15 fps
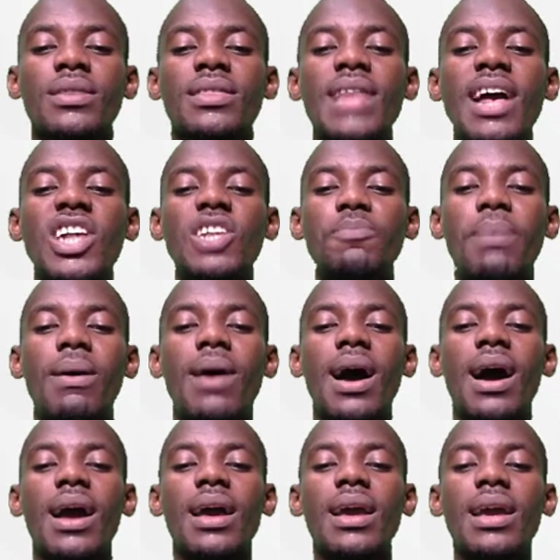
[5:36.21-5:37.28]
10 to the
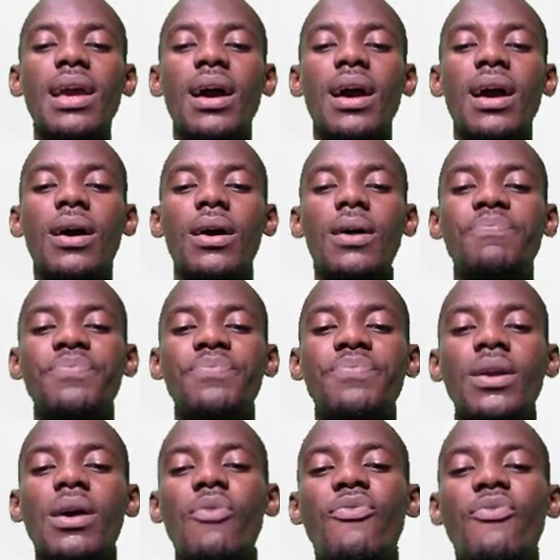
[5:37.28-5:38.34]
power
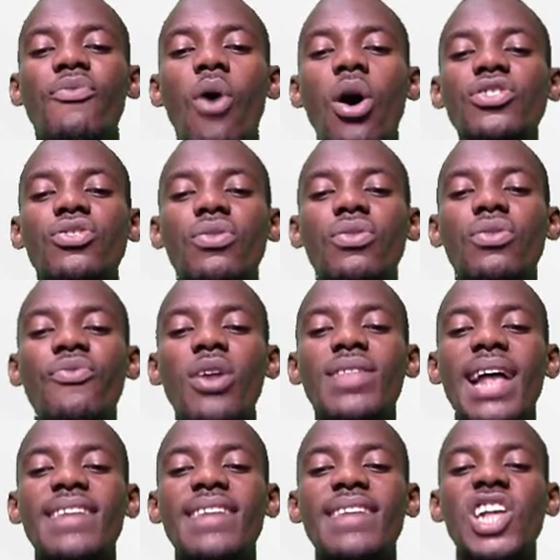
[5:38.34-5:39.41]
4
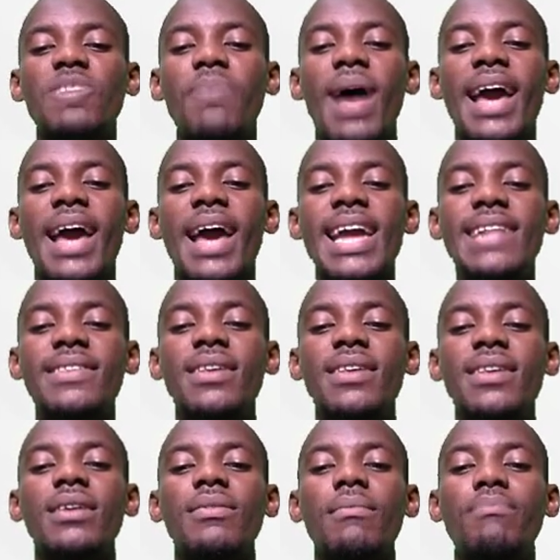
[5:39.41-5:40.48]
times 10 to the power 8
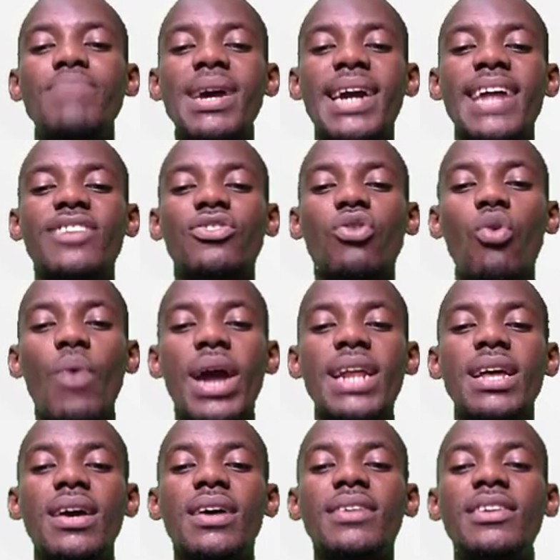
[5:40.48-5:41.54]
bracket
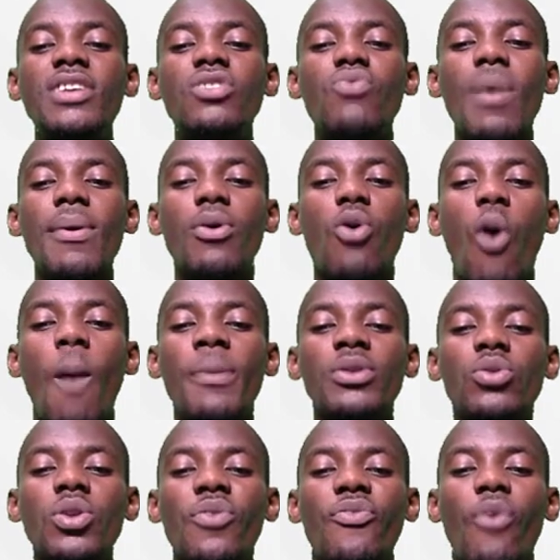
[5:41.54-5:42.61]
squared. This square will come
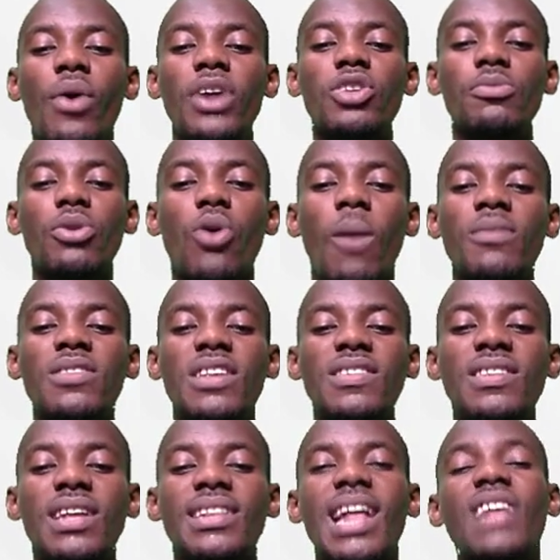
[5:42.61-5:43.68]
into the 4. It will become
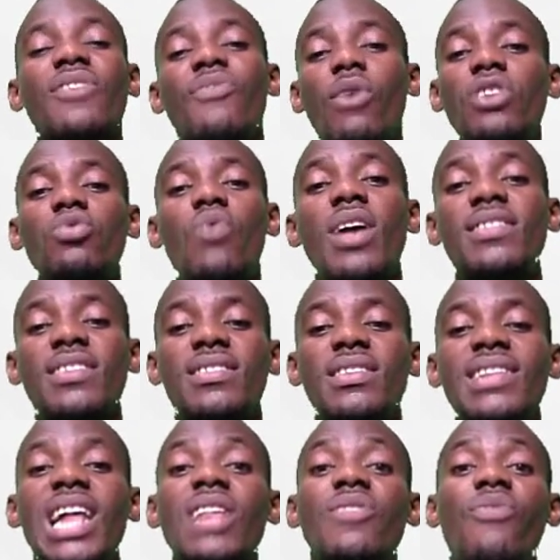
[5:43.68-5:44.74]
16. That's 4 squared 16.
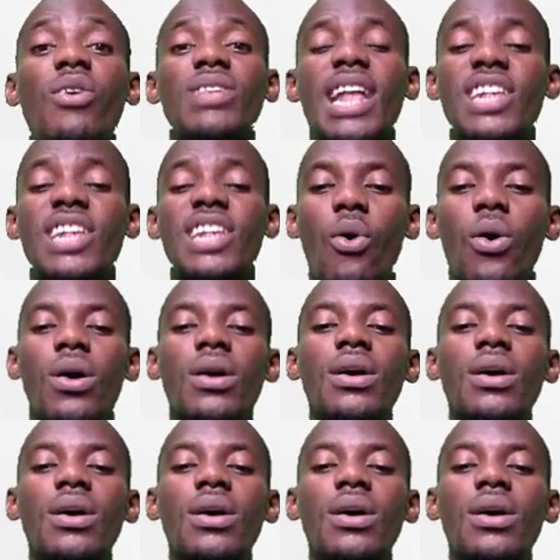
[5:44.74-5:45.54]
That's 4 times 4.